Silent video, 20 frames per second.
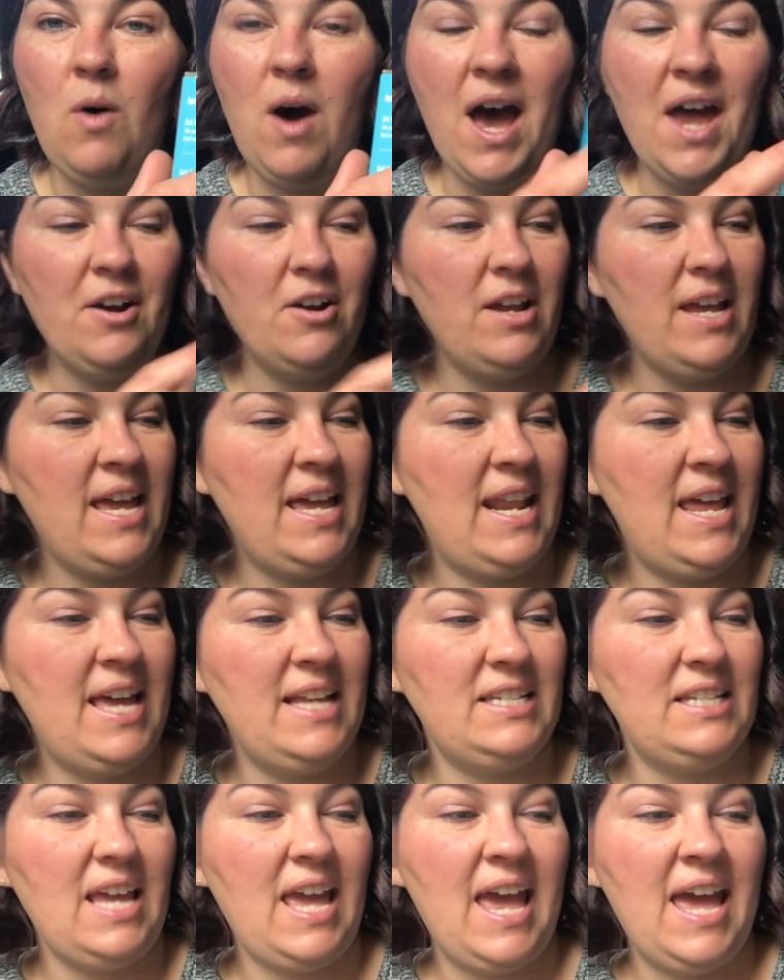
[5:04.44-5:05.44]
water in
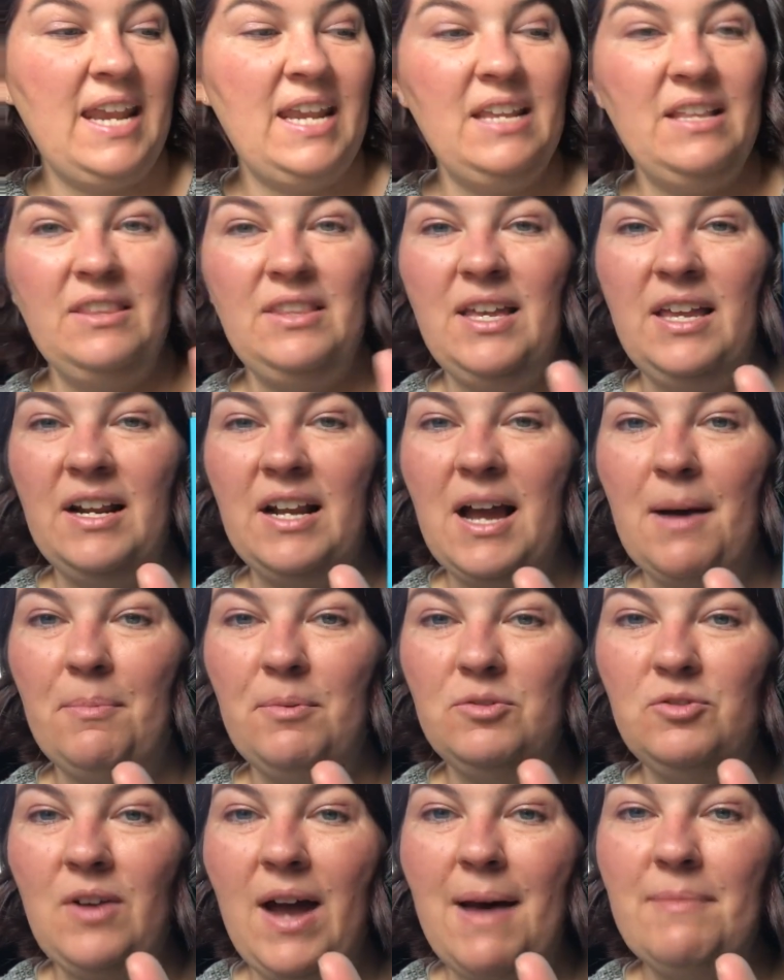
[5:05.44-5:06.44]
it and then a
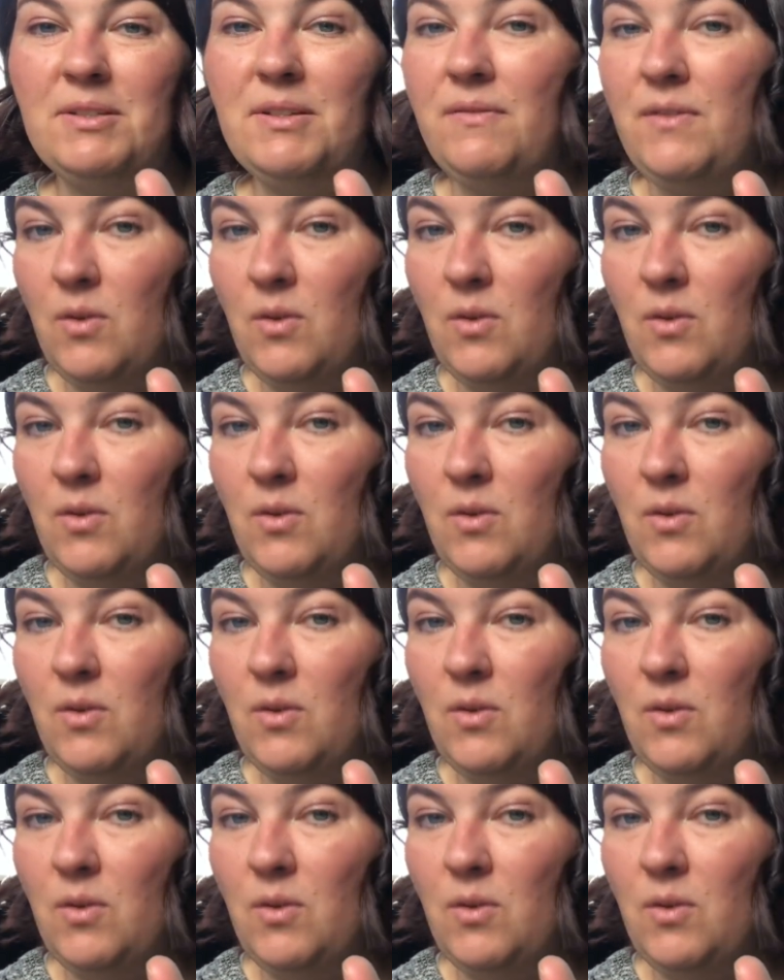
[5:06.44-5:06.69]
couple drops